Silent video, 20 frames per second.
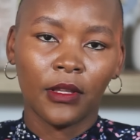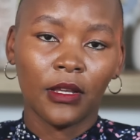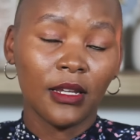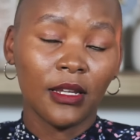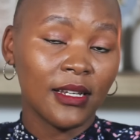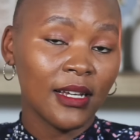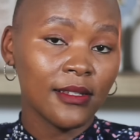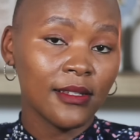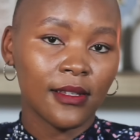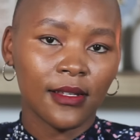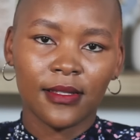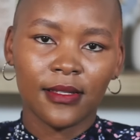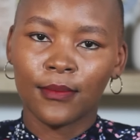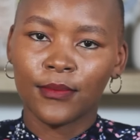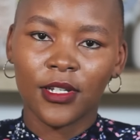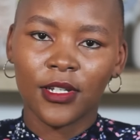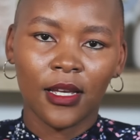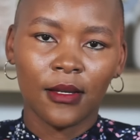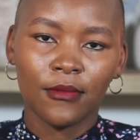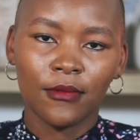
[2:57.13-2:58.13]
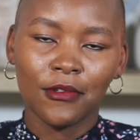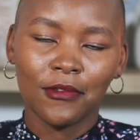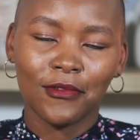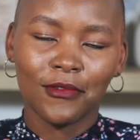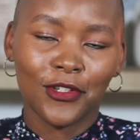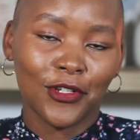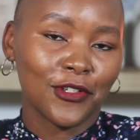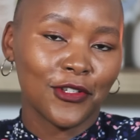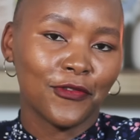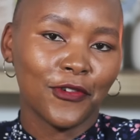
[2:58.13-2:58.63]
He does that sometimes,
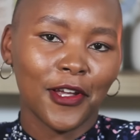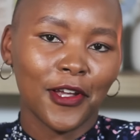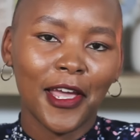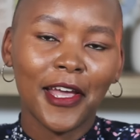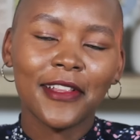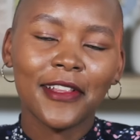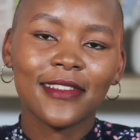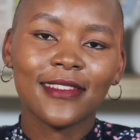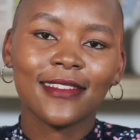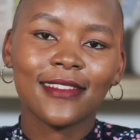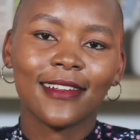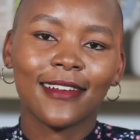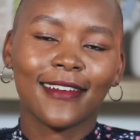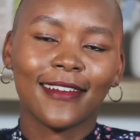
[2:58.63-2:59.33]
just forgets.